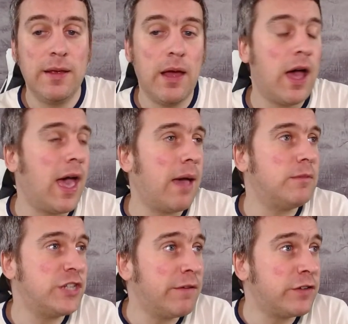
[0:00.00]

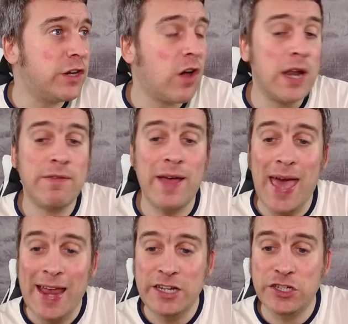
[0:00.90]
Sheffield United have had
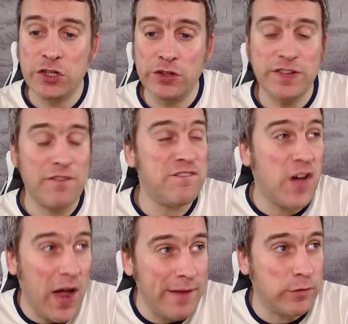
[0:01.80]
8 shots,
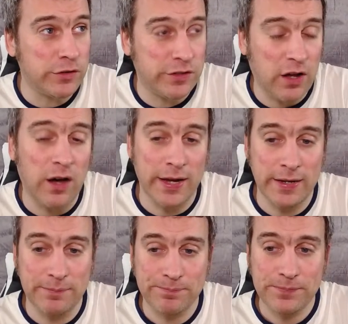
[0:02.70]
5 on target.
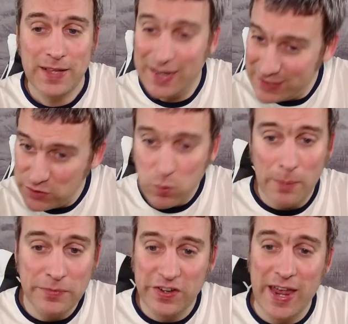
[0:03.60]
This is what I'm
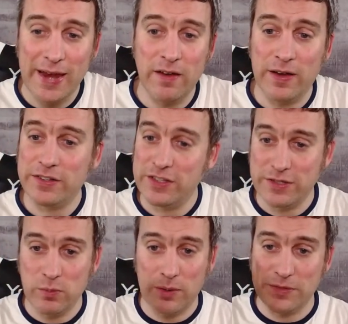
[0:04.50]
saying, guys. This is
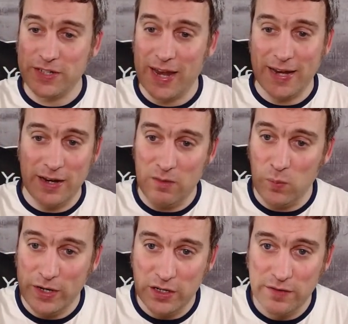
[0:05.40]
what I'm saying.
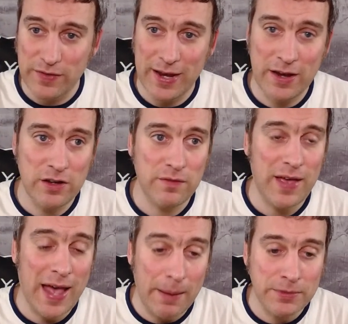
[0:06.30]
It could have
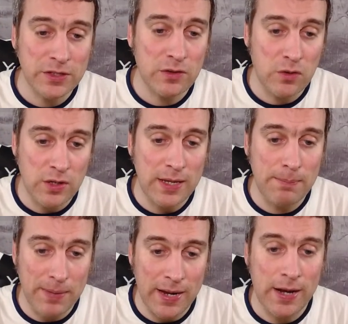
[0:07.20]
absolutely
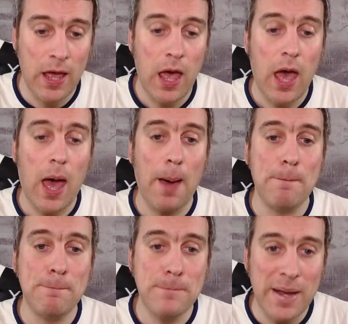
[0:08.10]
been a
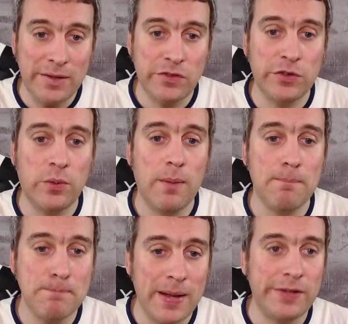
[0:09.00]
mental
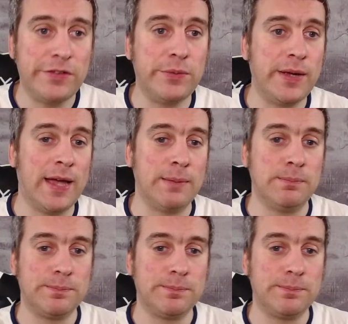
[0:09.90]
game.